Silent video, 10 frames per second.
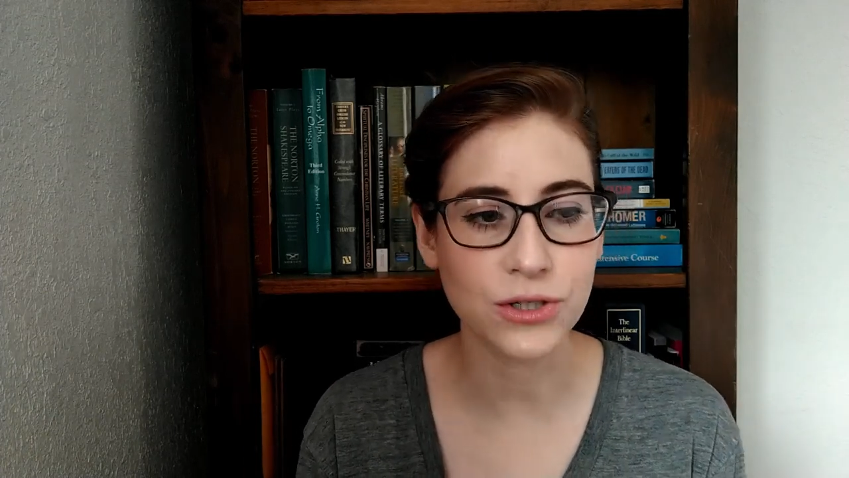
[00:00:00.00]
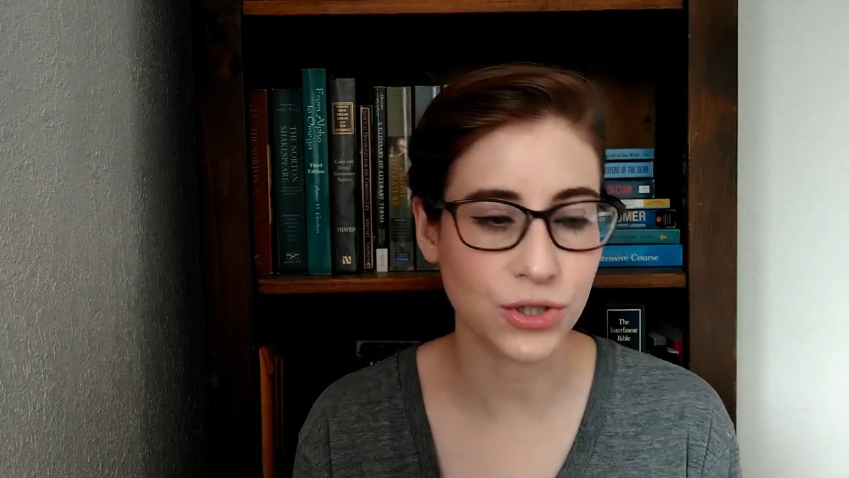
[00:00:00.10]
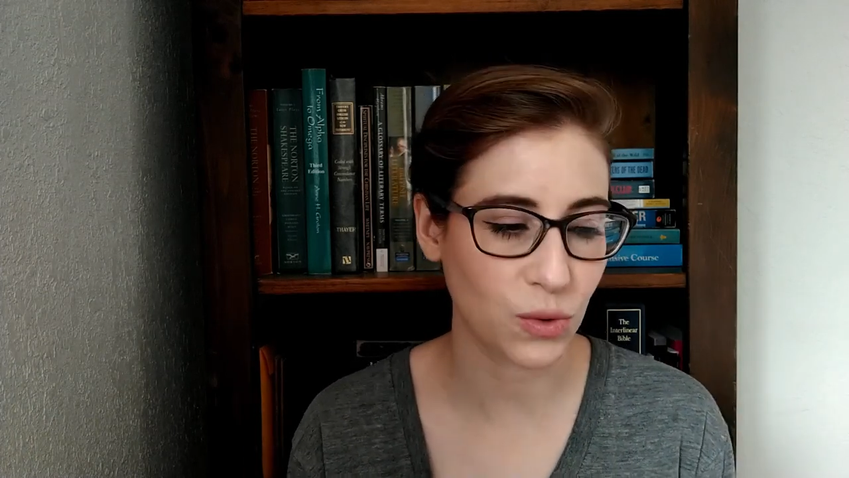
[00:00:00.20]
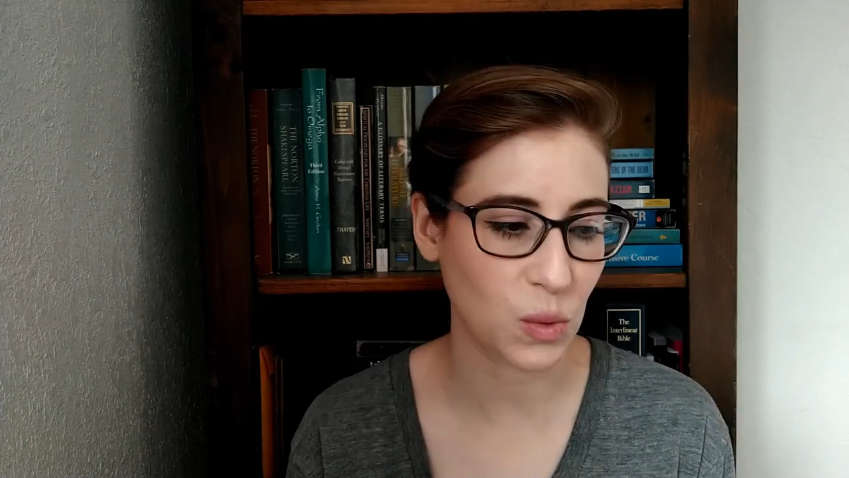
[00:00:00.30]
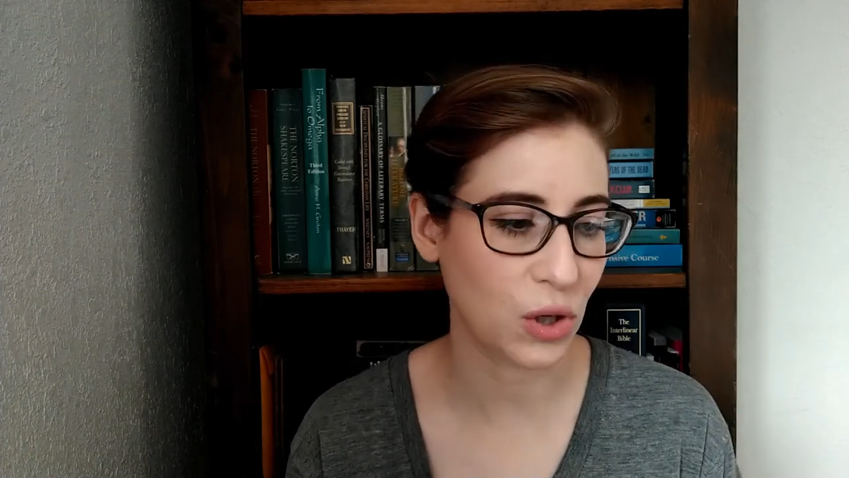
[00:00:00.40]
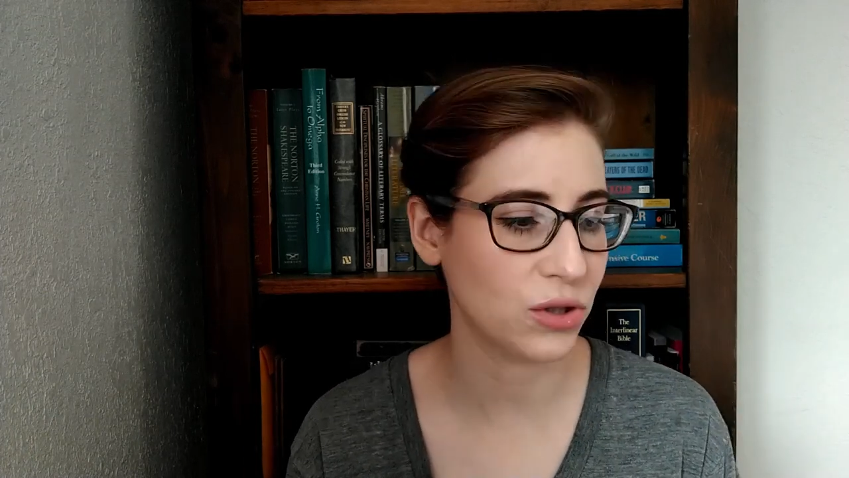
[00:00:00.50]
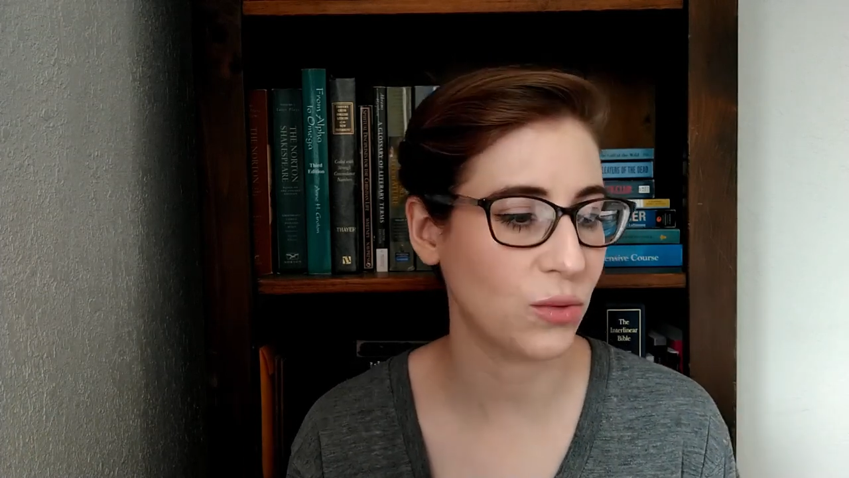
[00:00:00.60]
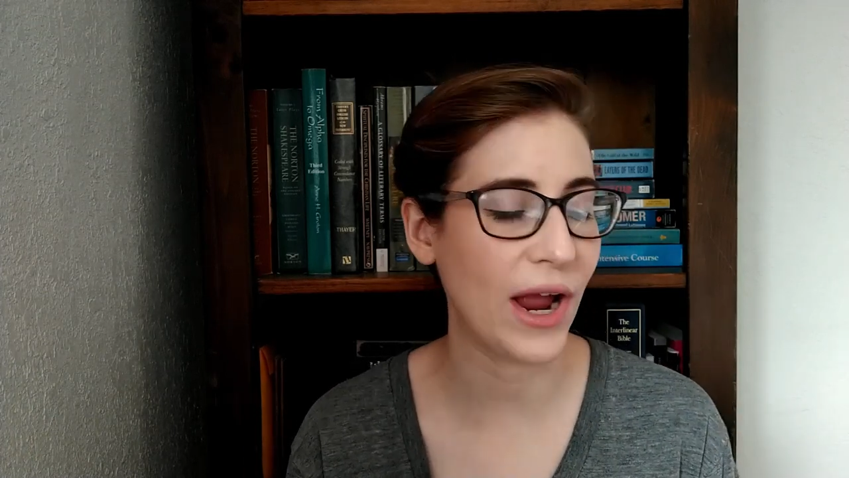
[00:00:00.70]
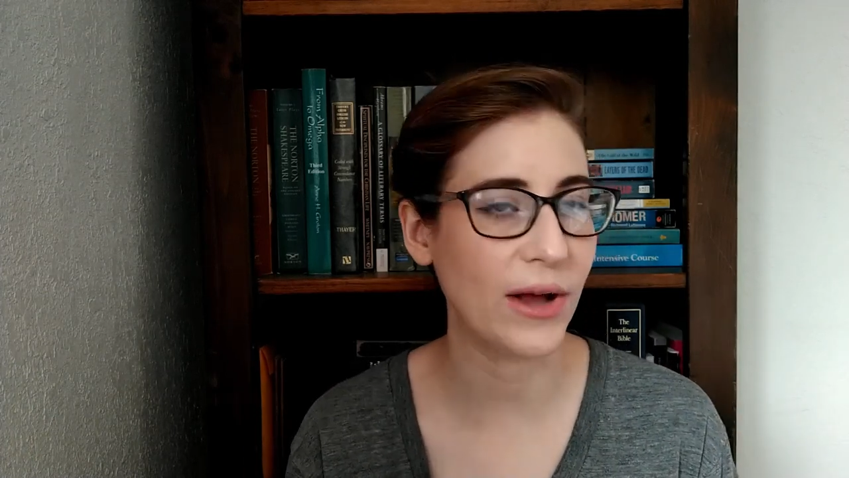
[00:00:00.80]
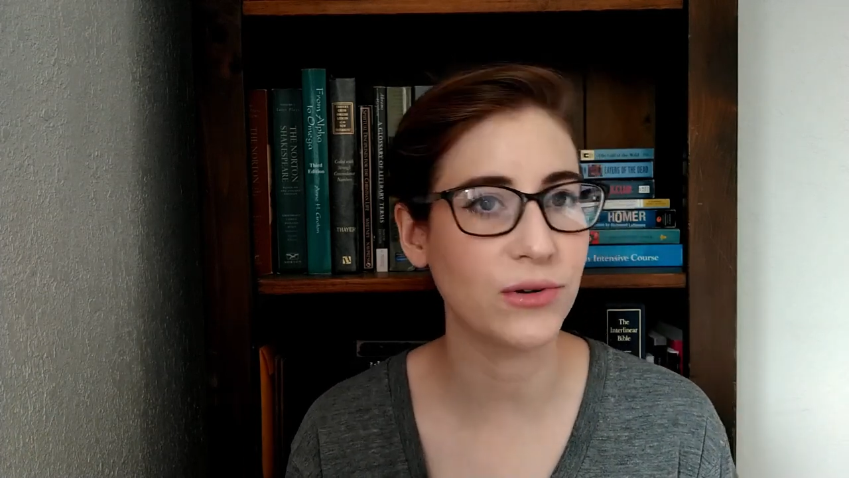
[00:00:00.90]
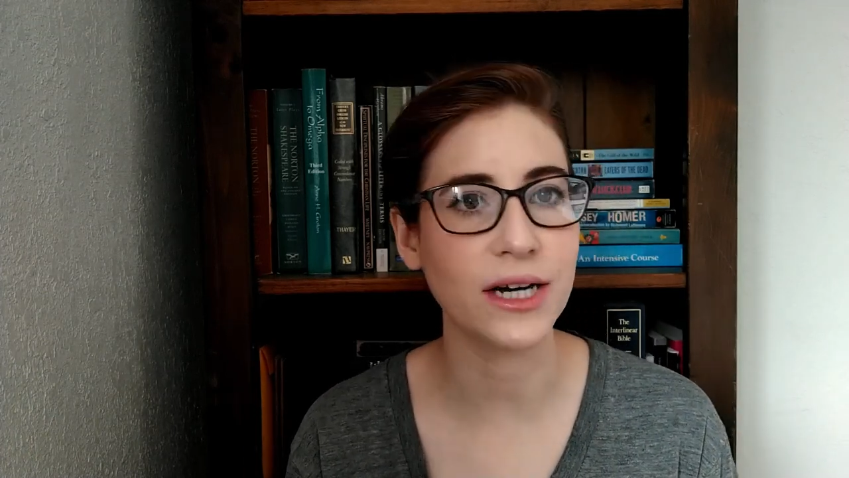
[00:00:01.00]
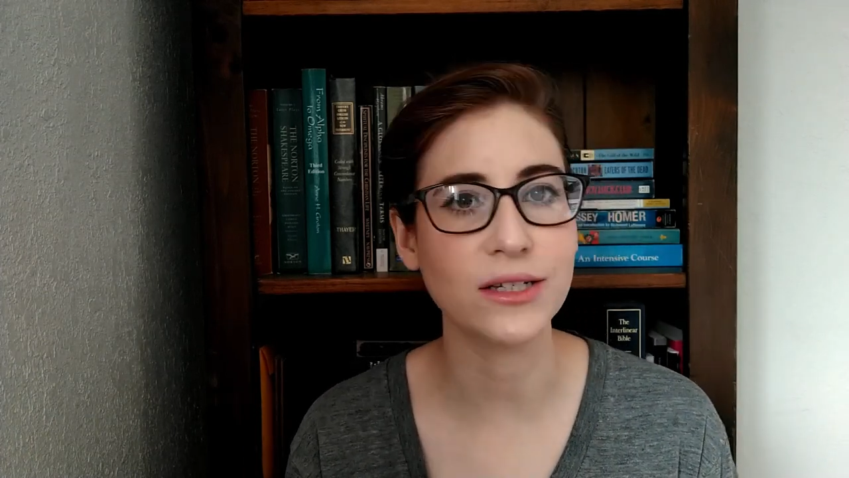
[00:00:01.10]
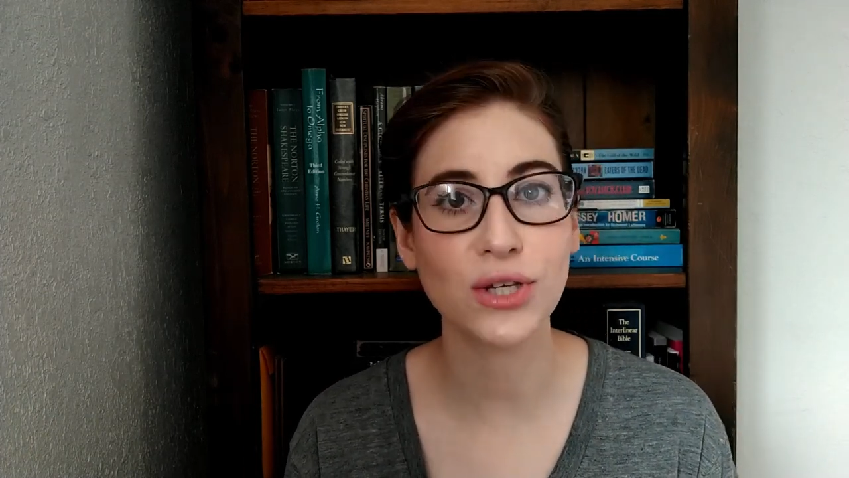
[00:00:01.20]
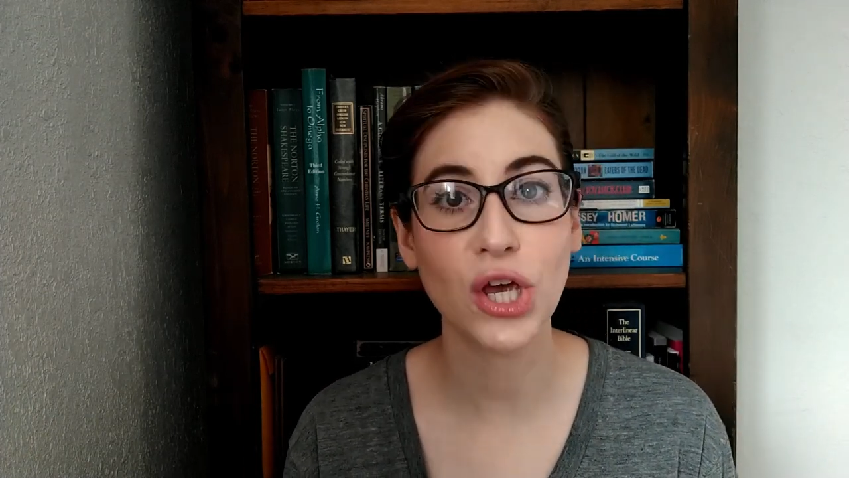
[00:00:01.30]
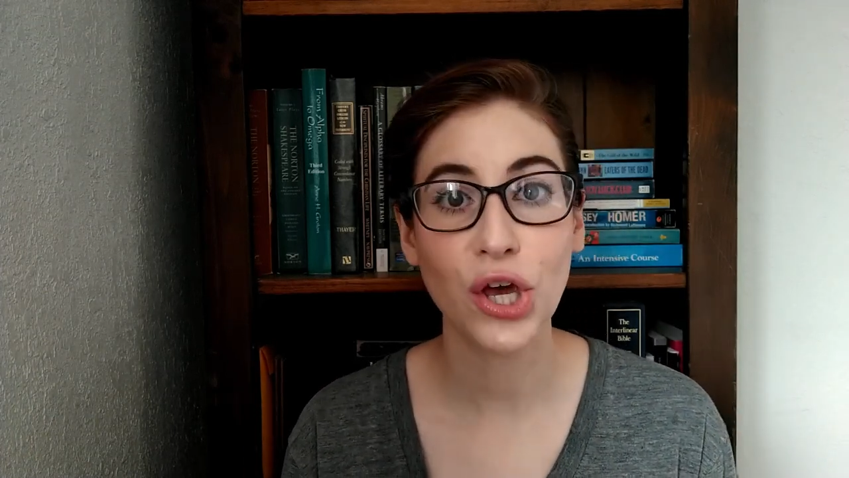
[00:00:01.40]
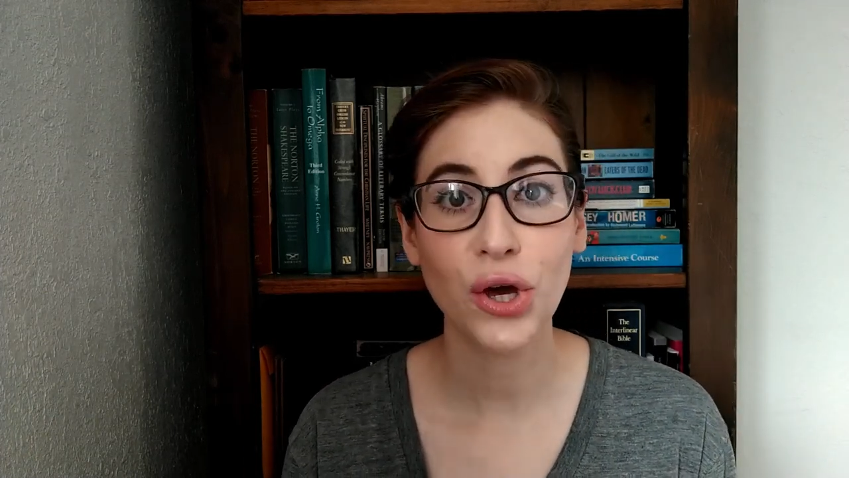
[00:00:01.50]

into the world around us,